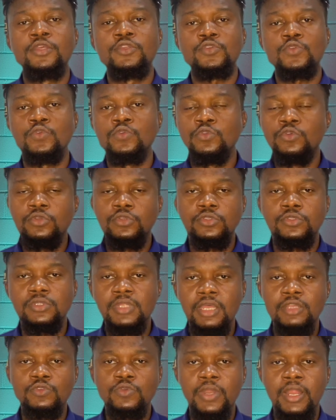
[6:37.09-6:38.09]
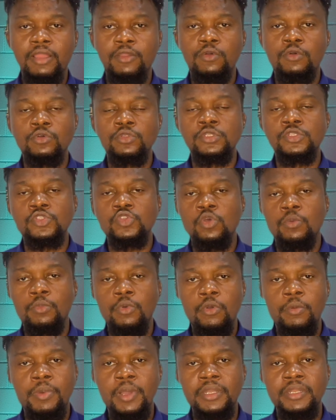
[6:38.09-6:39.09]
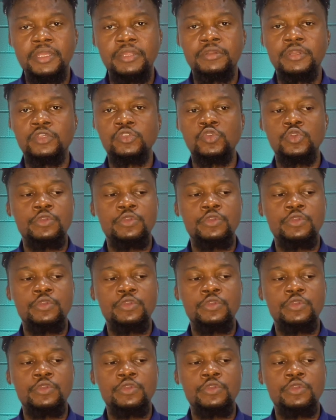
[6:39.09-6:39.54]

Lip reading: So that's what I call the suburban area.